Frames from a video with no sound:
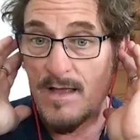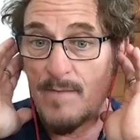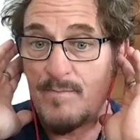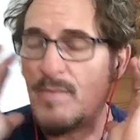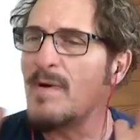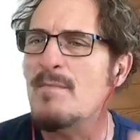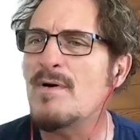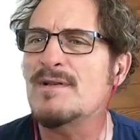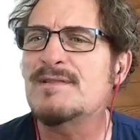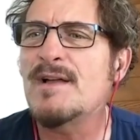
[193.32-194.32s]
I put my
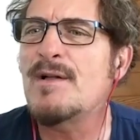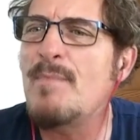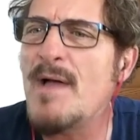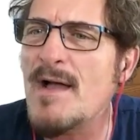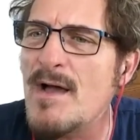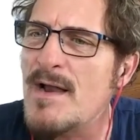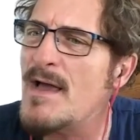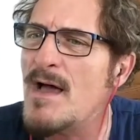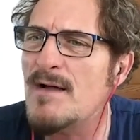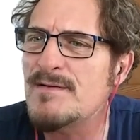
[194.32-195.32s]
motorcycle back on. I
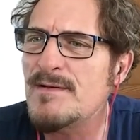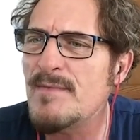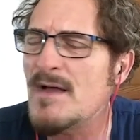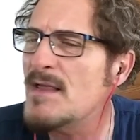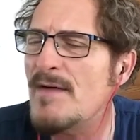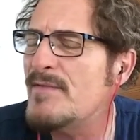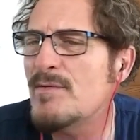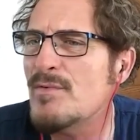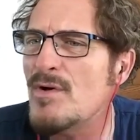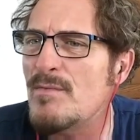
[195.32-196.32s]
hugged them. I left the
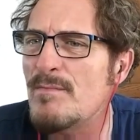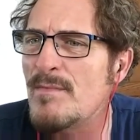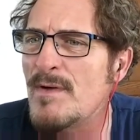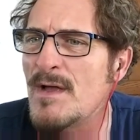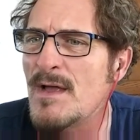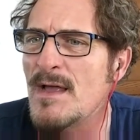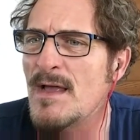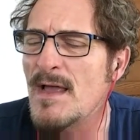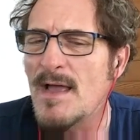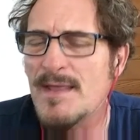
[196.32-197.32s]
room.
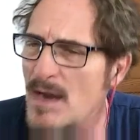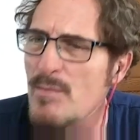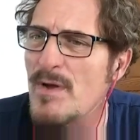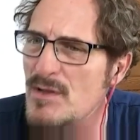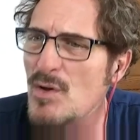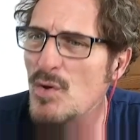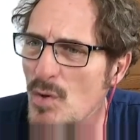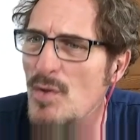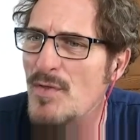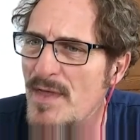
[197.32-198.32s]
And then I read the
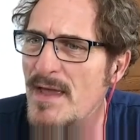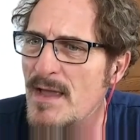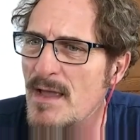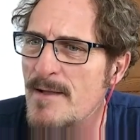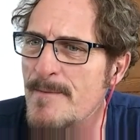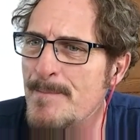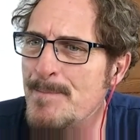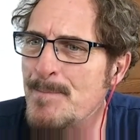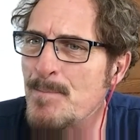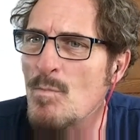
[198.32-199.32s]
whole thing.
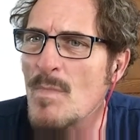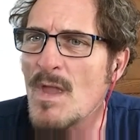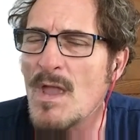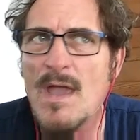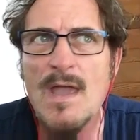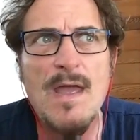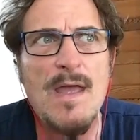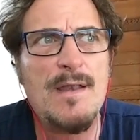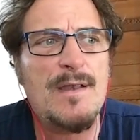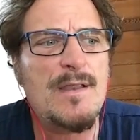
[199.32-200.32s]

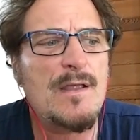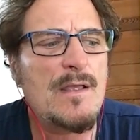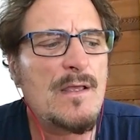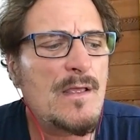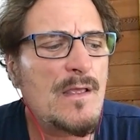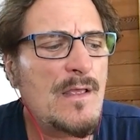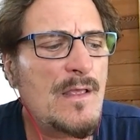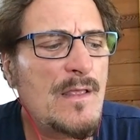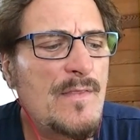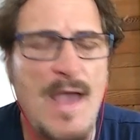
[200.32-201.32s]
And
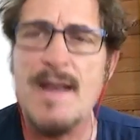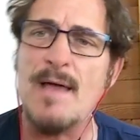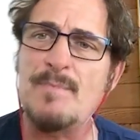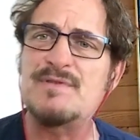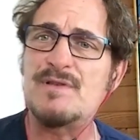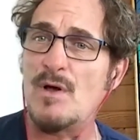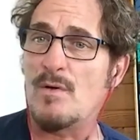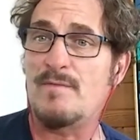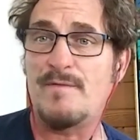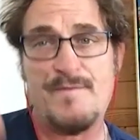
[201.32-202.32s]
that
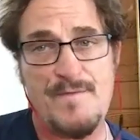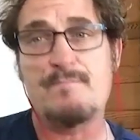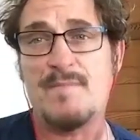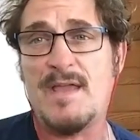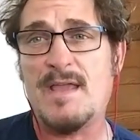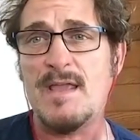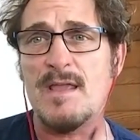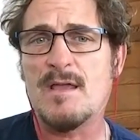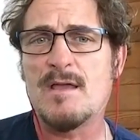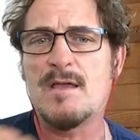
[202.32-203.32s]
episode for me,